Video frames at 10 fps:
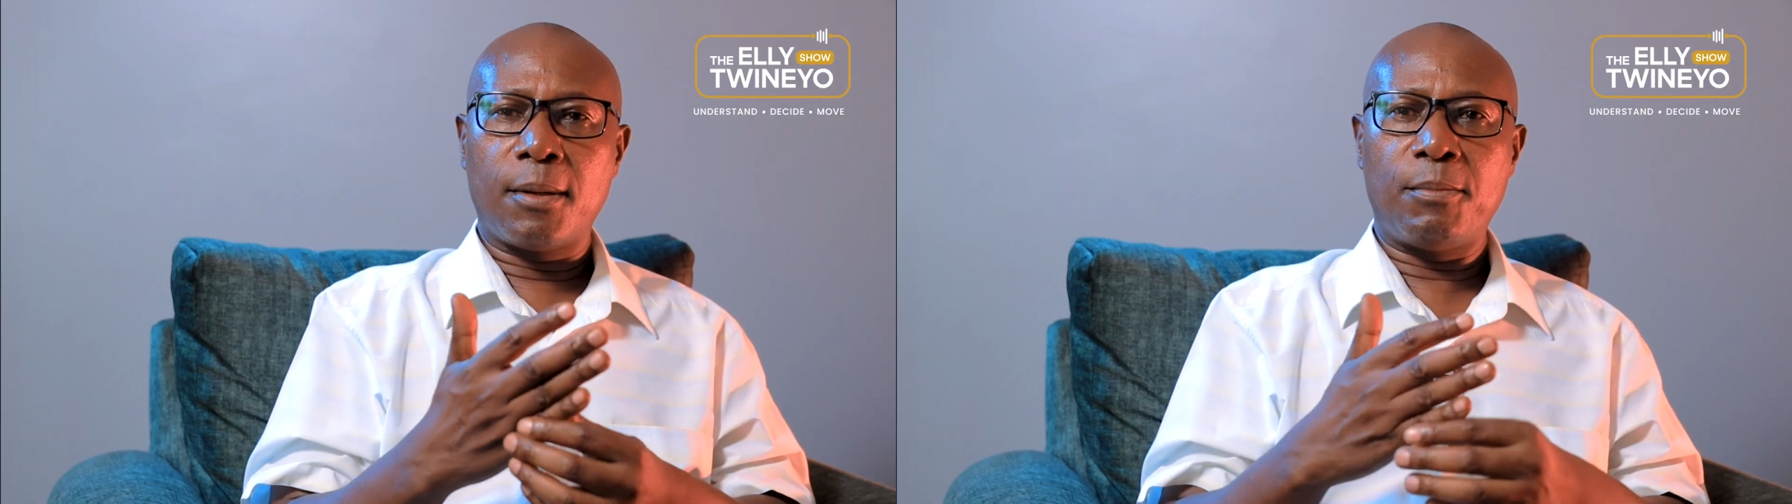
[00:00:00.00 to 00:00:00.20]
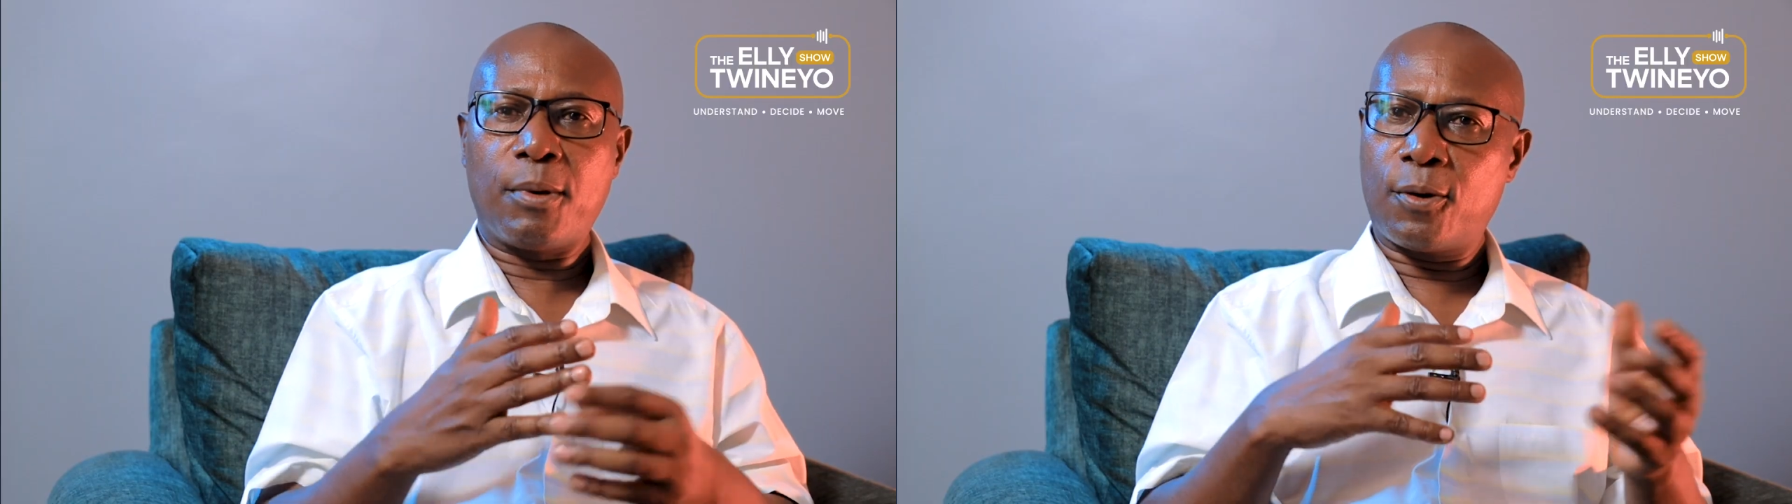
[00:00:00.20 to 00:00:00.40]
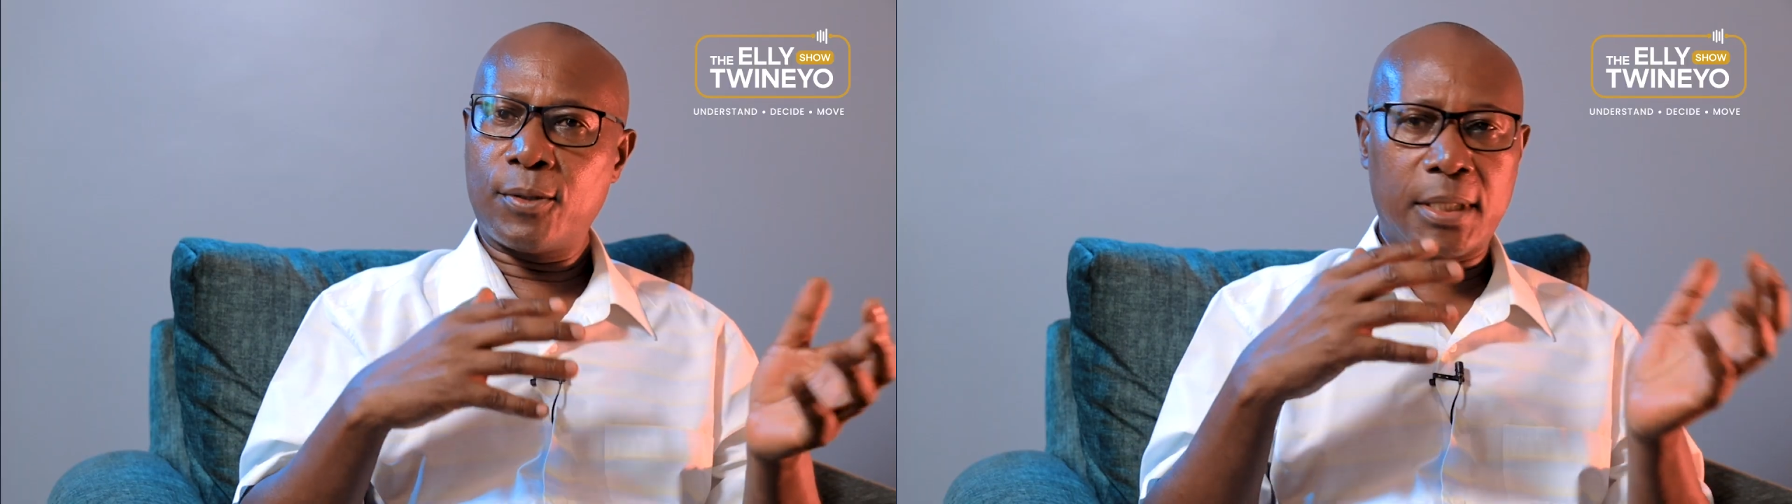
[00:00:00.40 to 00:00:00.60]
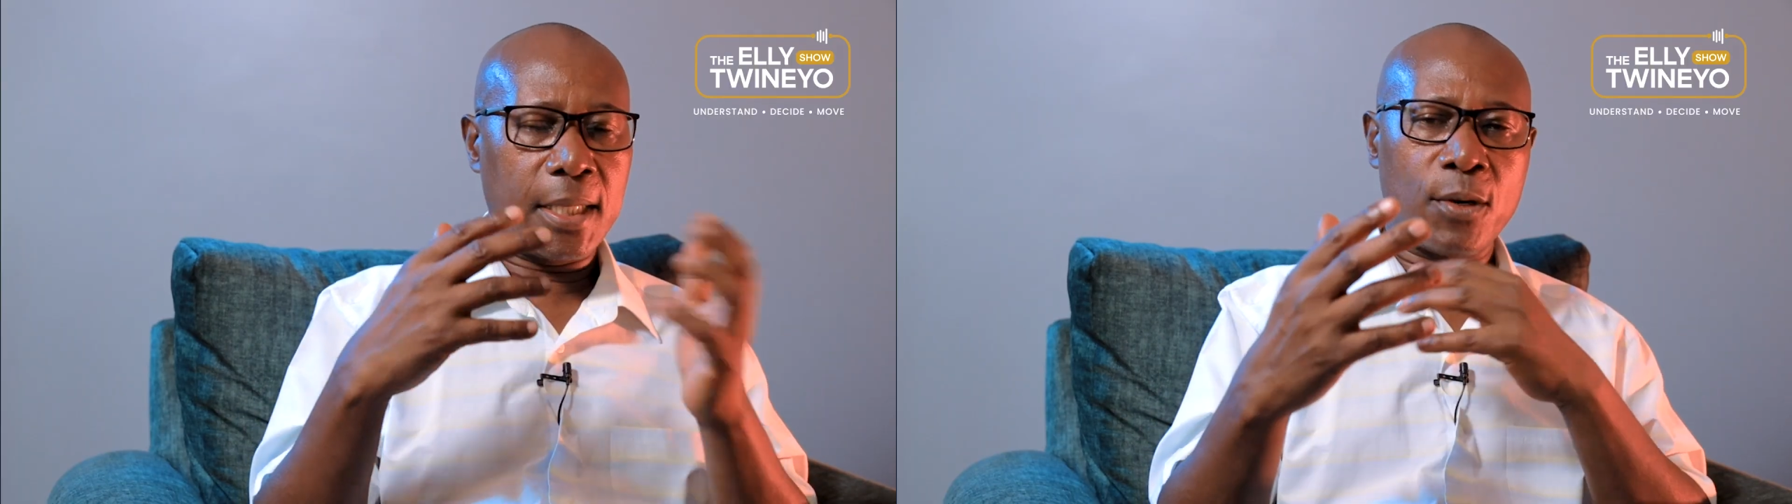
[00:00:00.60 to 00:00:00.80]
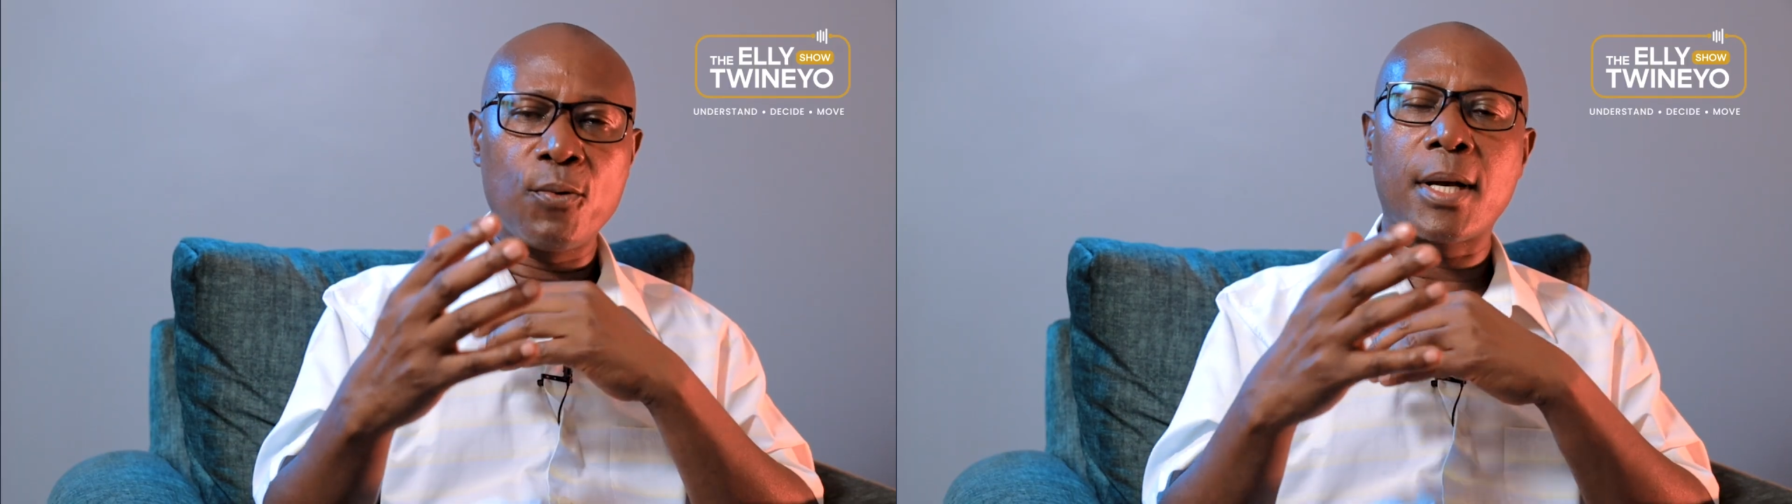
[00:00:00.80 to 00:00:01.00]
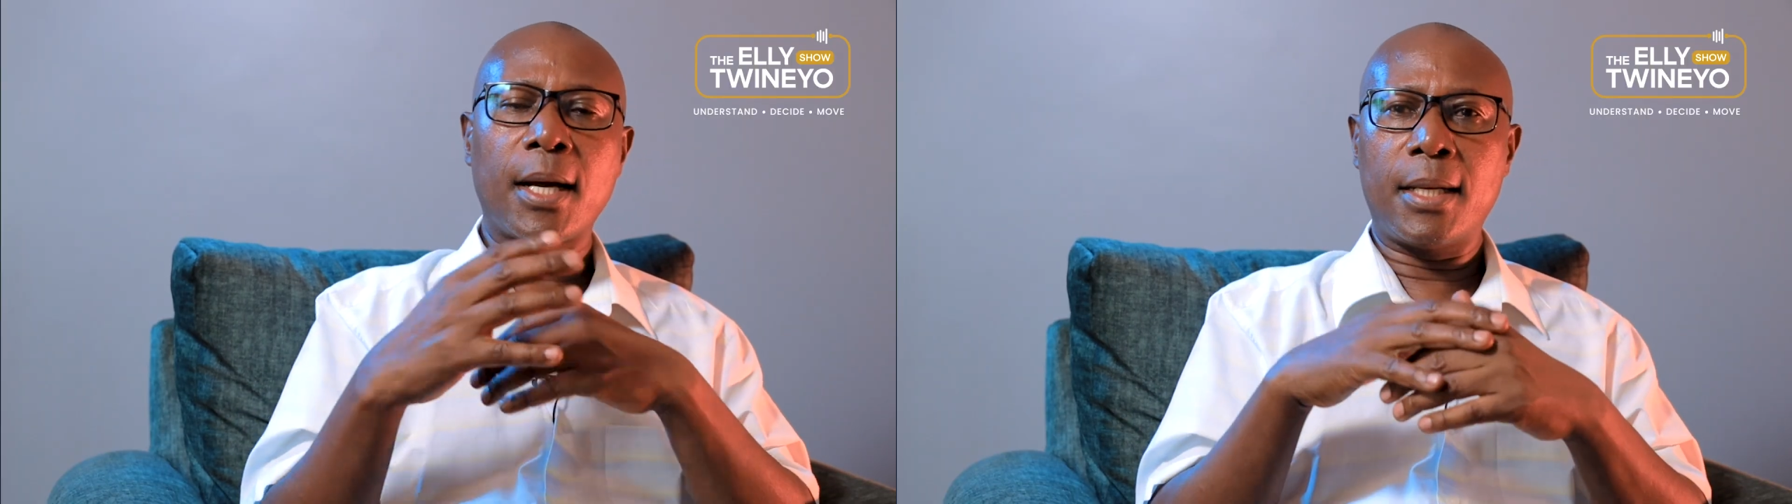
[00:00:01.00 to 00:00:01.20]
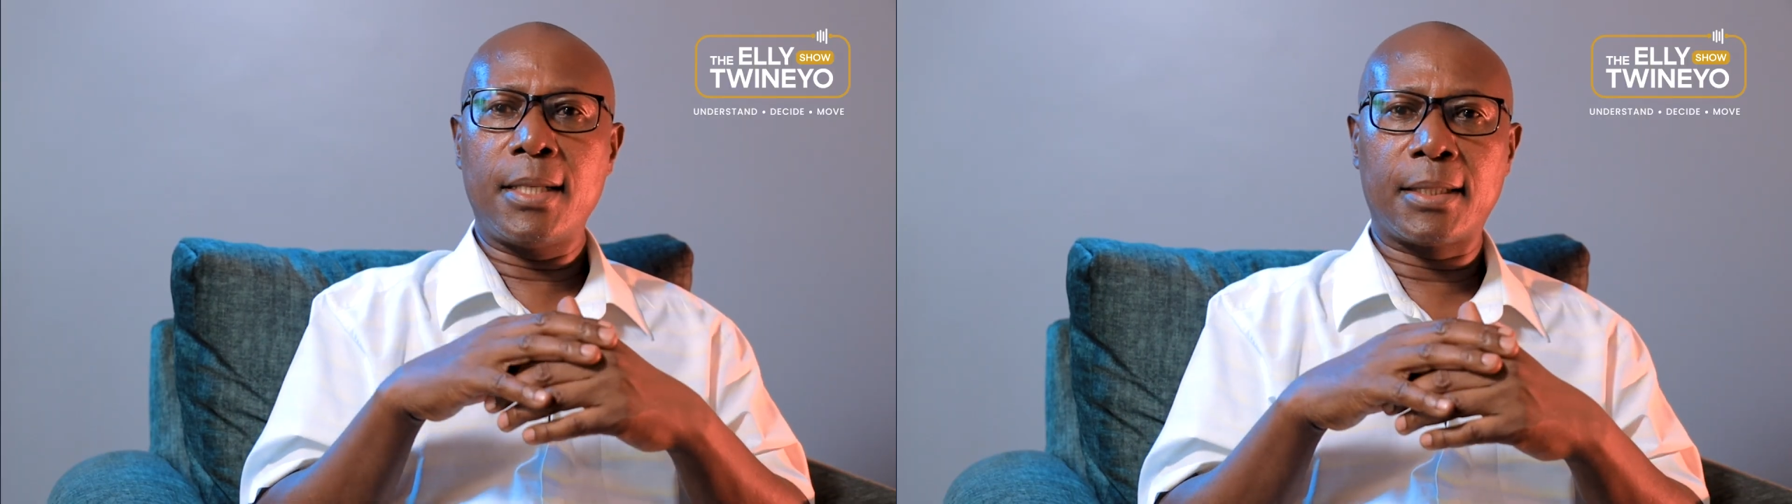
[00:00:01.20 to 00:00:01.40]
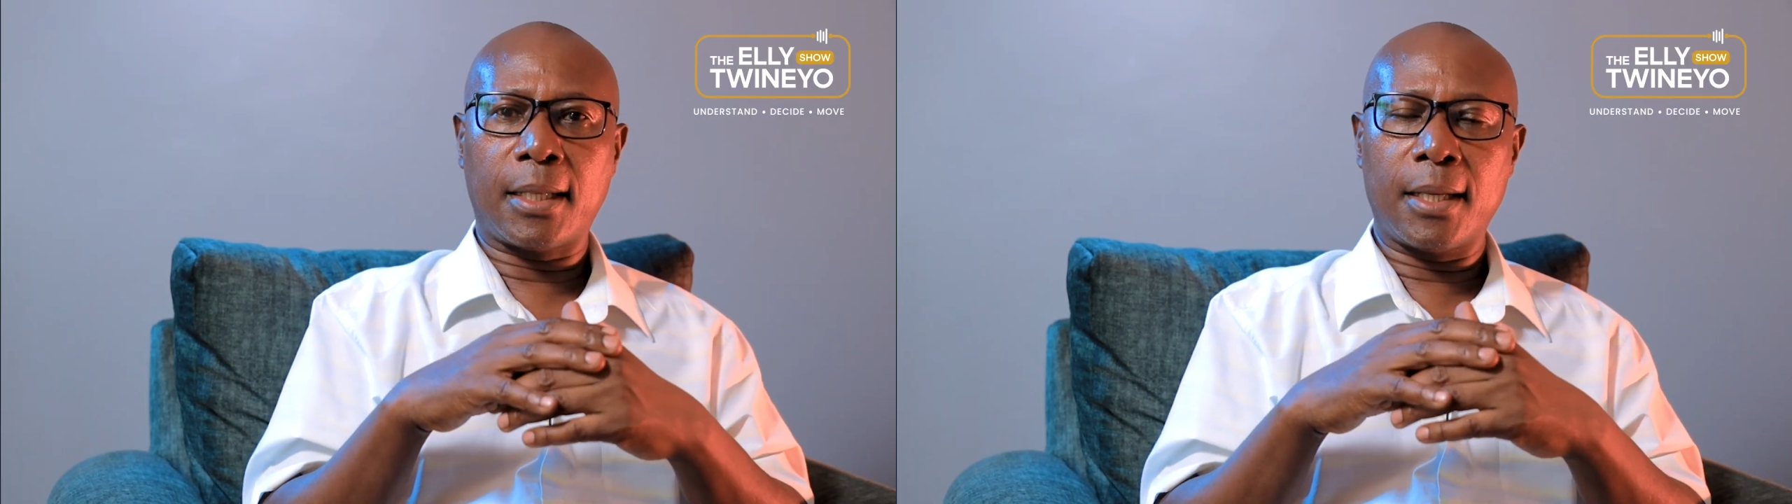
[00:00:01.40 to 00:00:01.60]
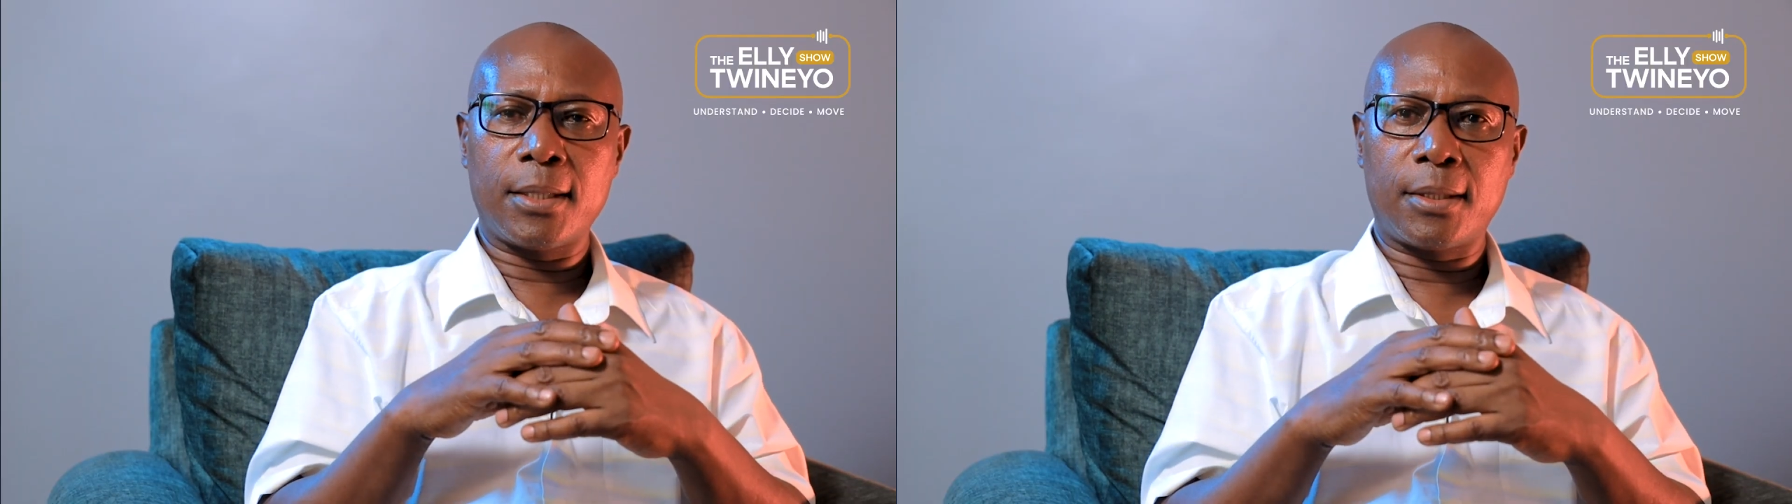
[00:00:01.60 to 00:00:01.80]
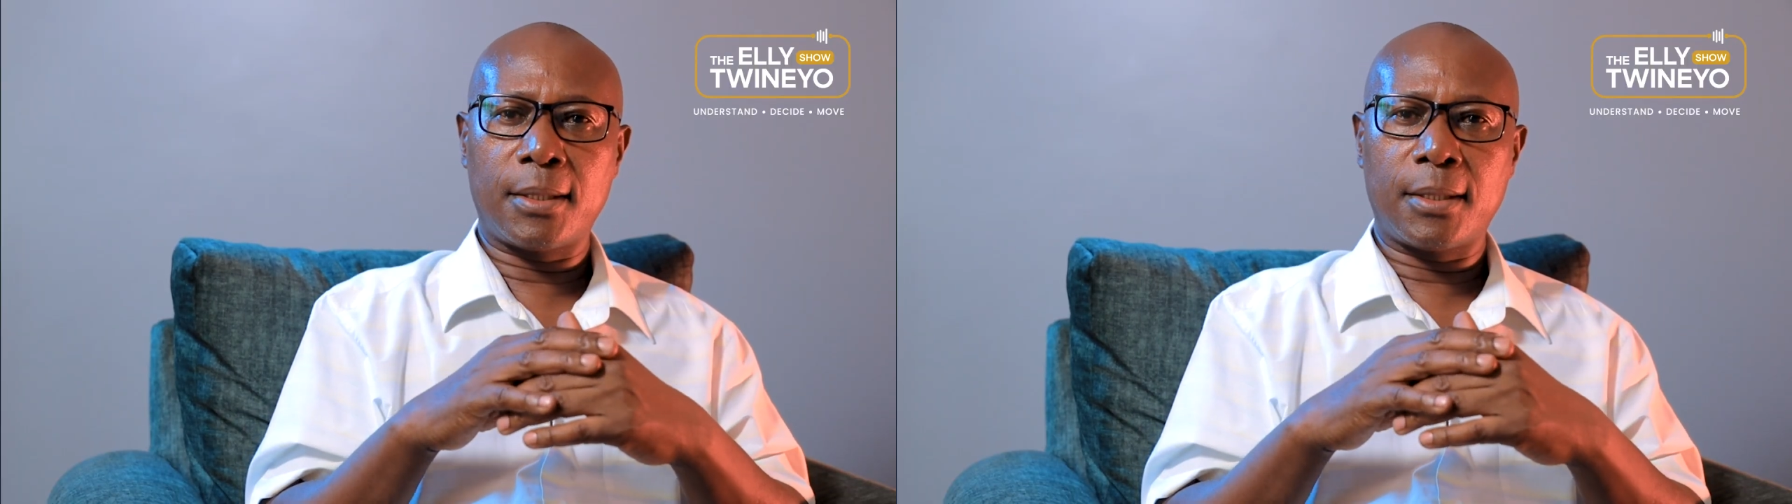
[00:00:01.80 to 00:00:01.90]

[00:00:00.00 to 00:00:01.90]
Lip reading: because then we can discuss,